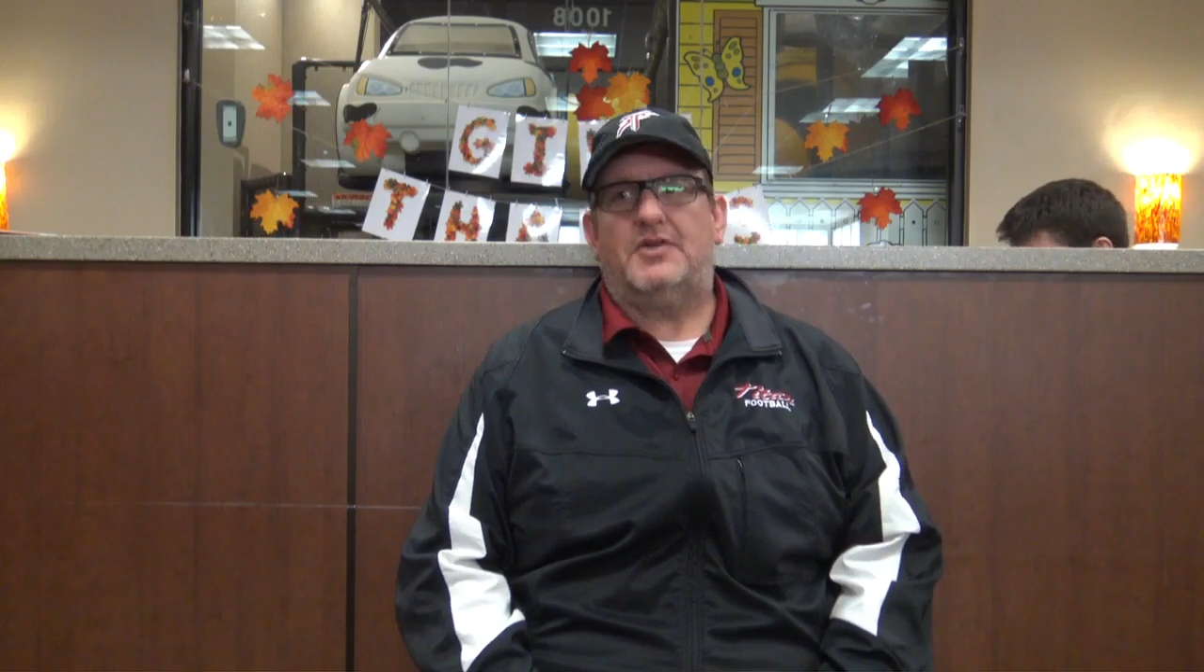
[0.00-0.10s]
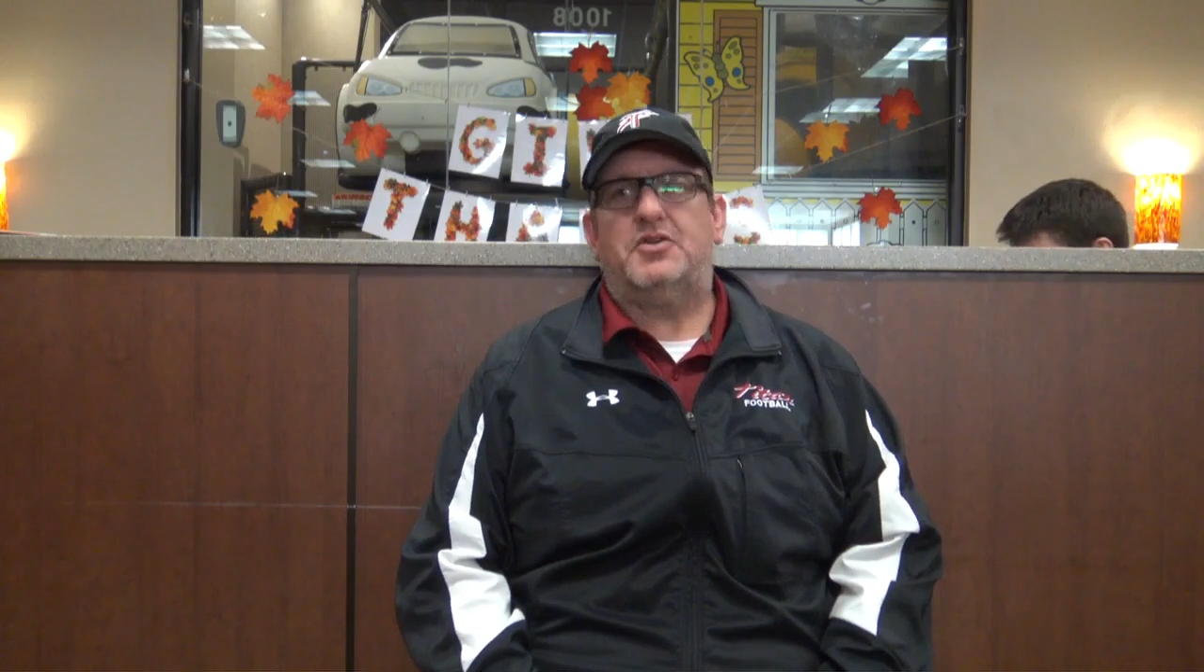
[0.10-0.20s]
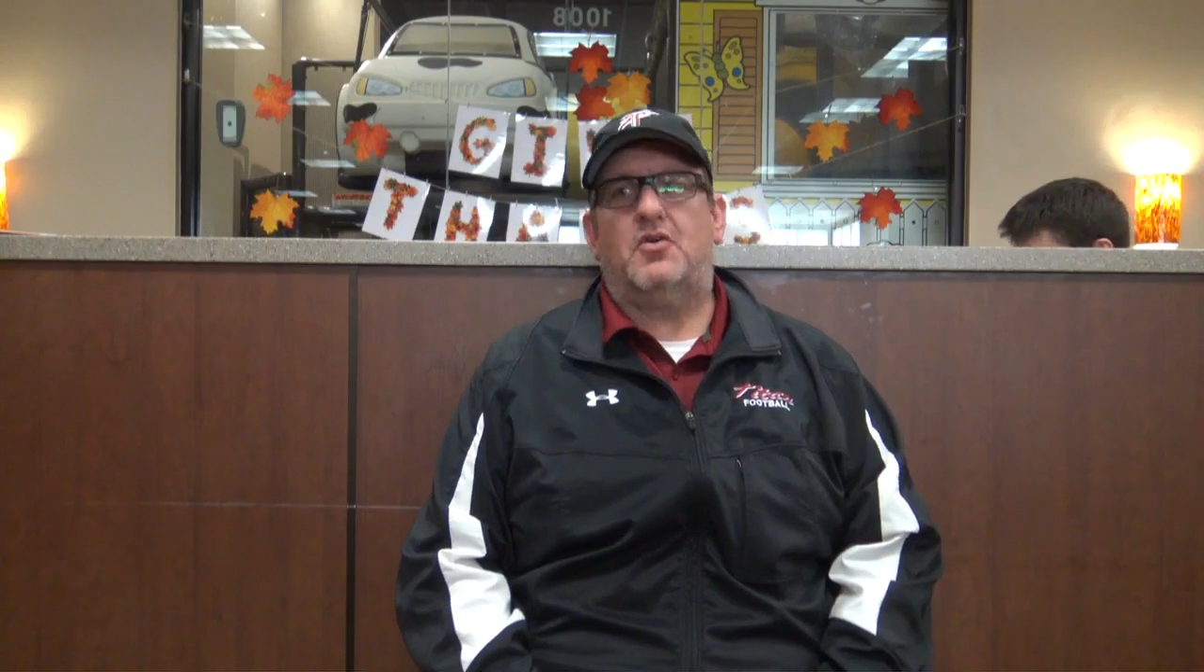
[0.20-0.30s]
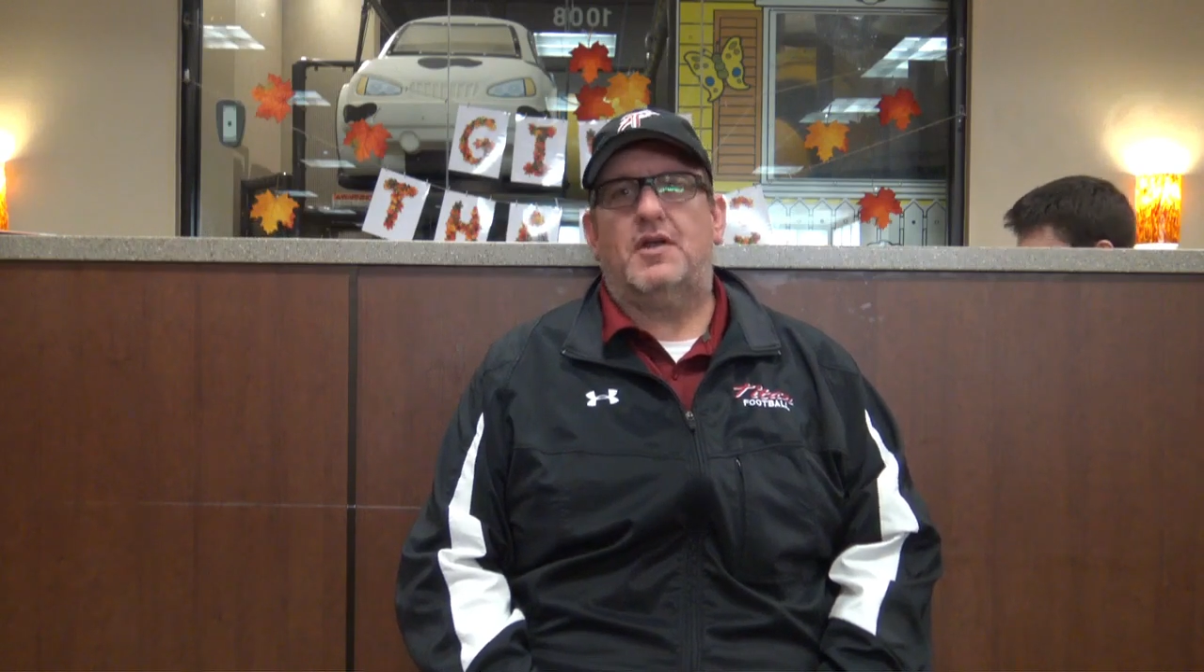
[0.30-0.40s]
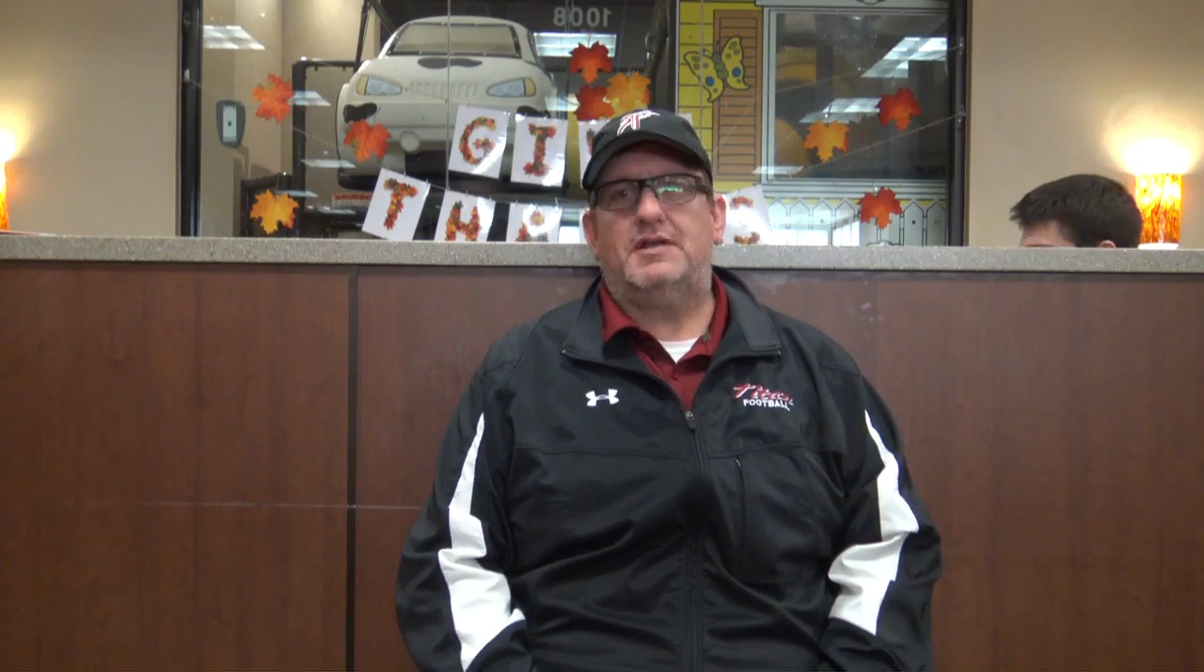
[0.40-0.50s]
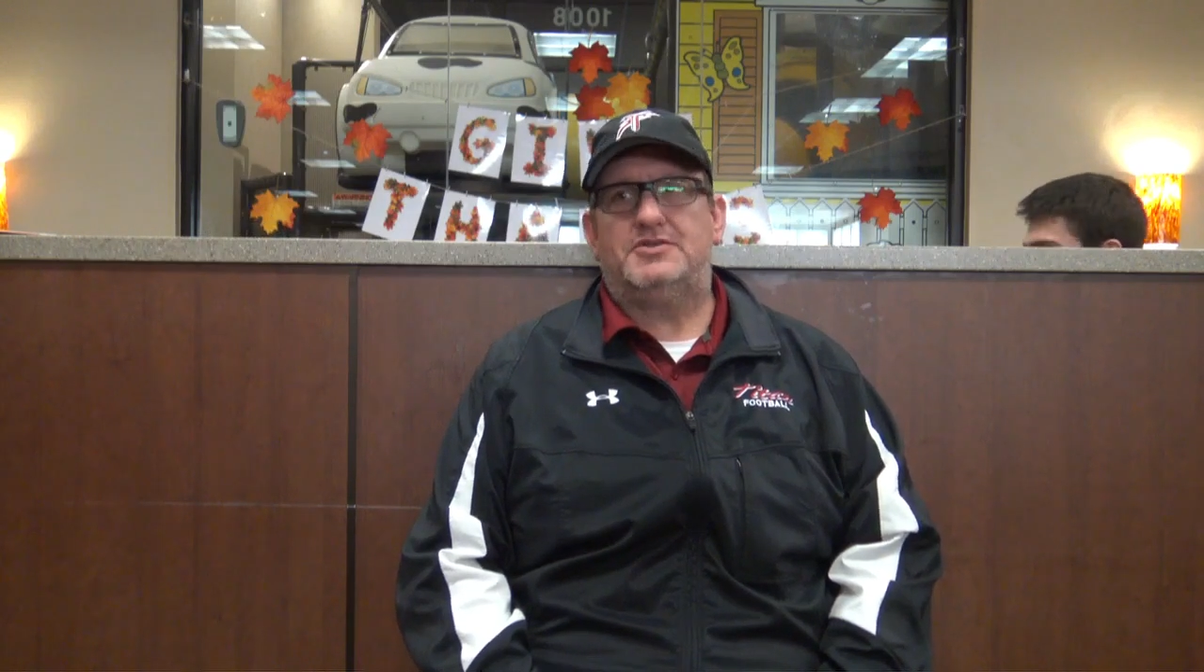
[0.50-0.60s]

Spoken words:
a degree in